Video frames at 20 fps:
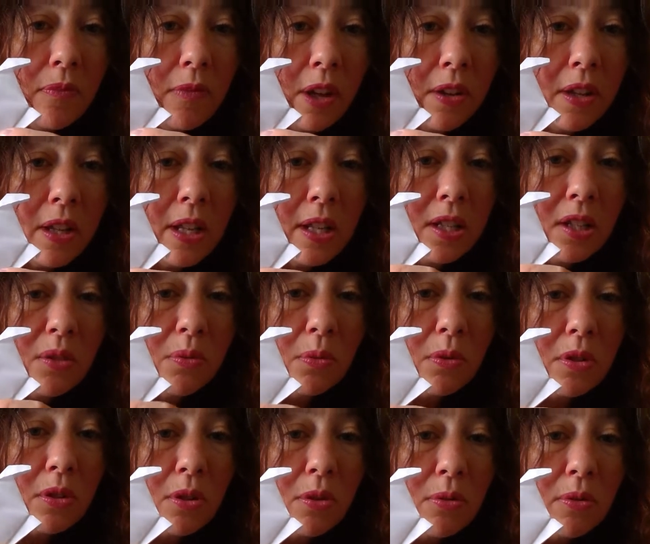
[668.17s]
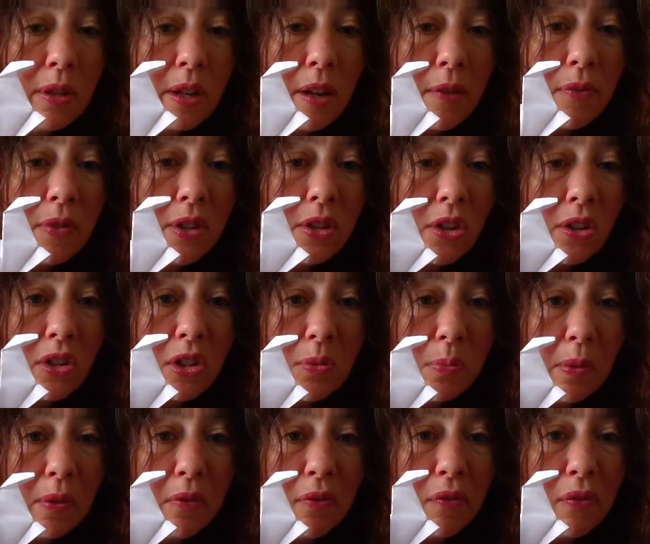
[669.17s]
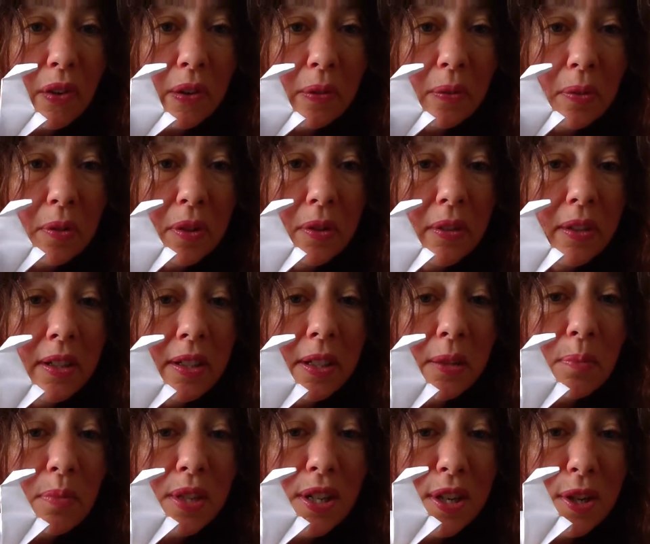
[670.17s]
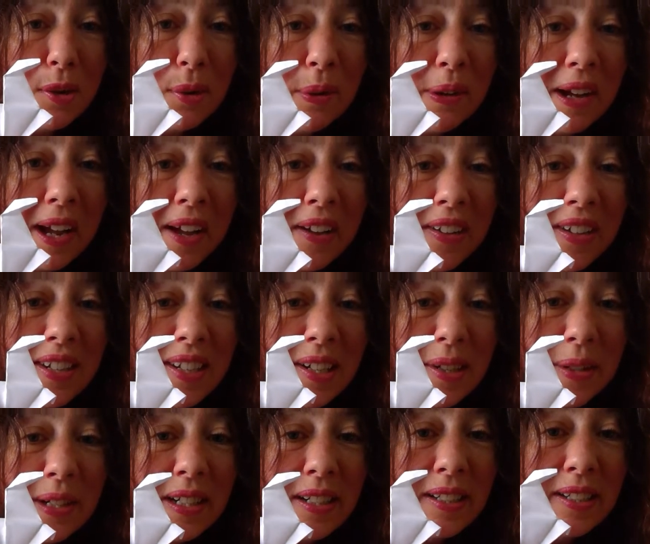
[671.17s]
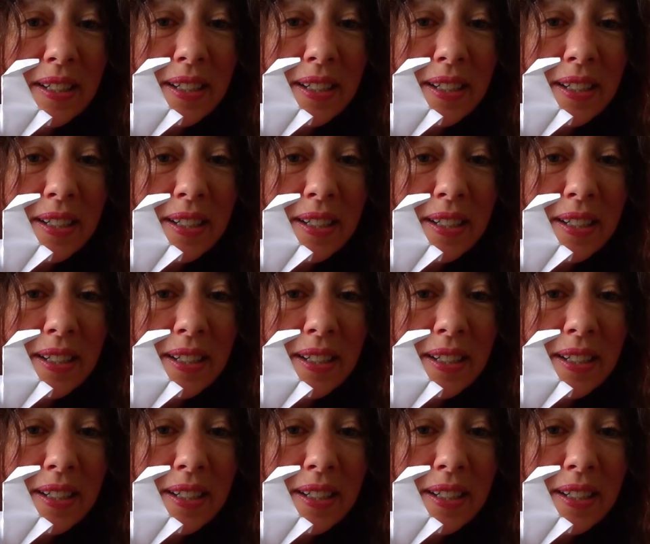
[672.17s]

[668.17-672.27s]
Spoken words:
I think this is what's called another judgment fold. It's up to you quite how you do it.